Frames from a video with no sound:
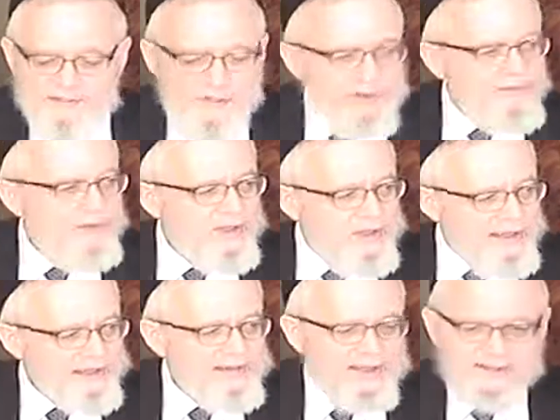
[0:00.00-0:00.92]
fourth,
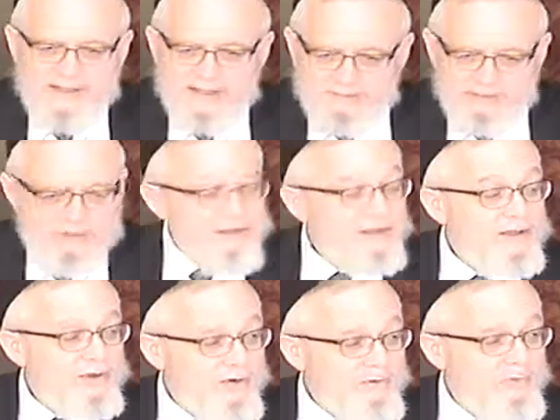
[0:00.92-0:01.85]
Makachti Eschem
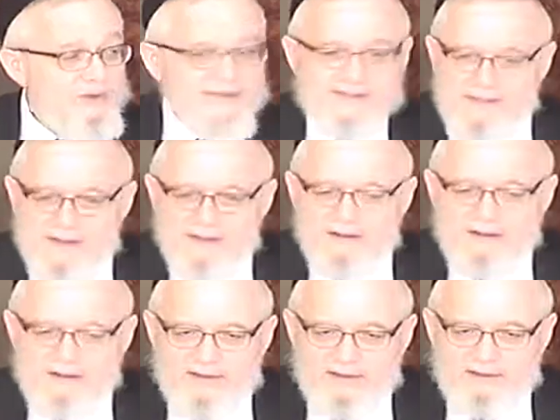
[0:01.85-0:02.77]
Lilam, why is that
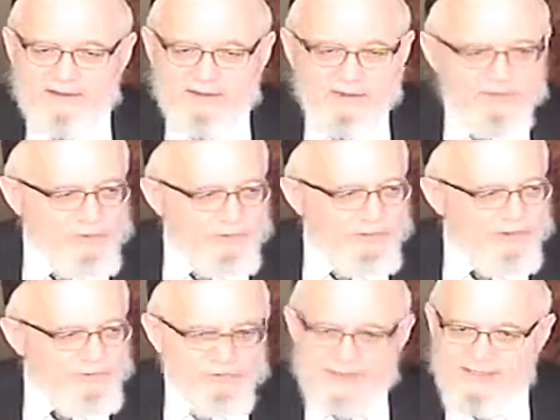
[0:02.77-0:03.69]
a, an expression of Gula?
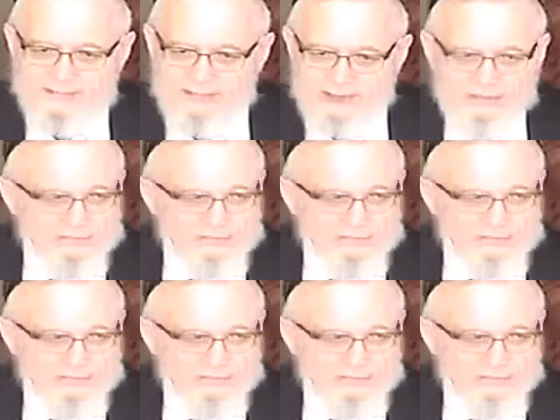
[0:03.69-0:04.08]
Redemption.